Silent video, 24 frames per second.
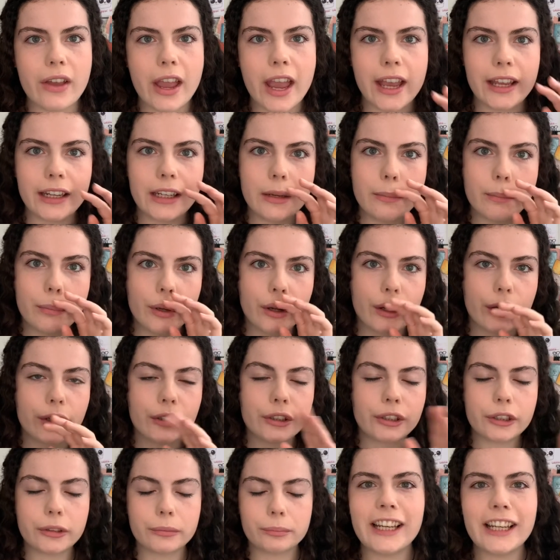any
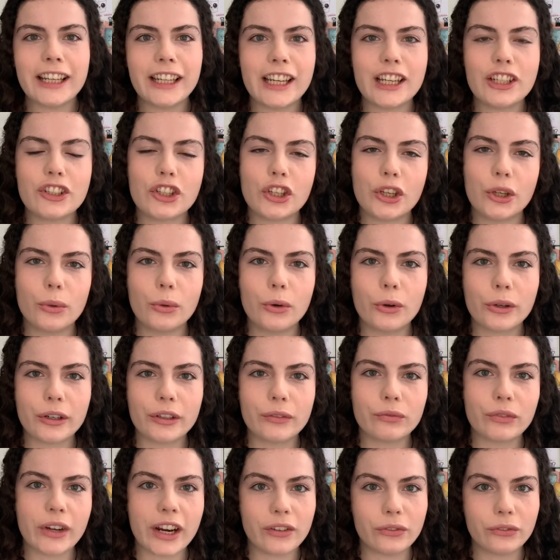book thinking to or in
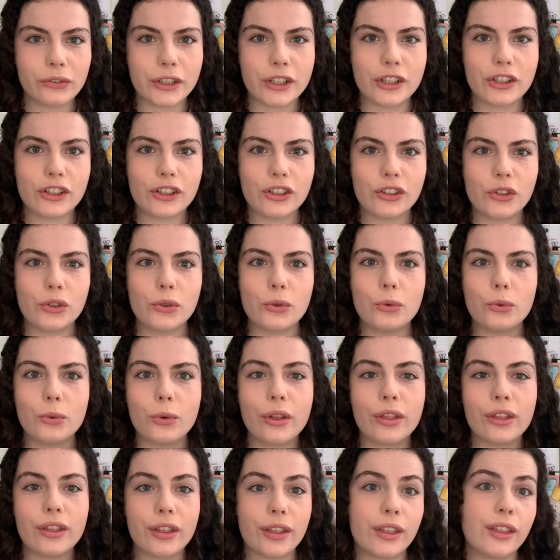reference to
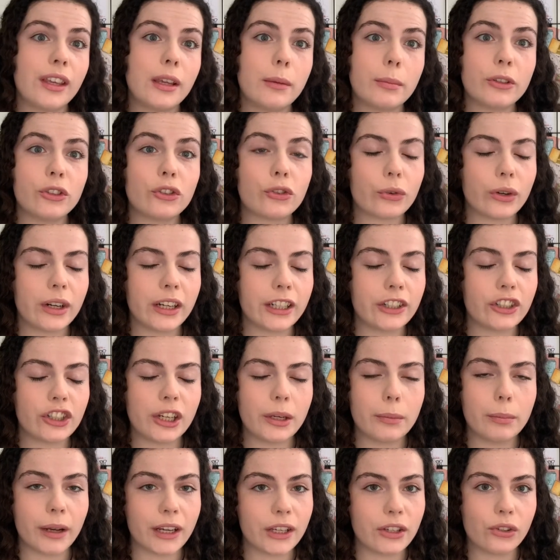the Theban trilogy
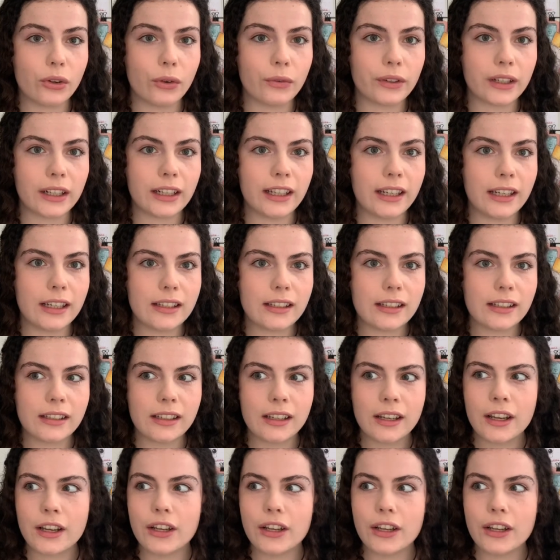by Sophocles.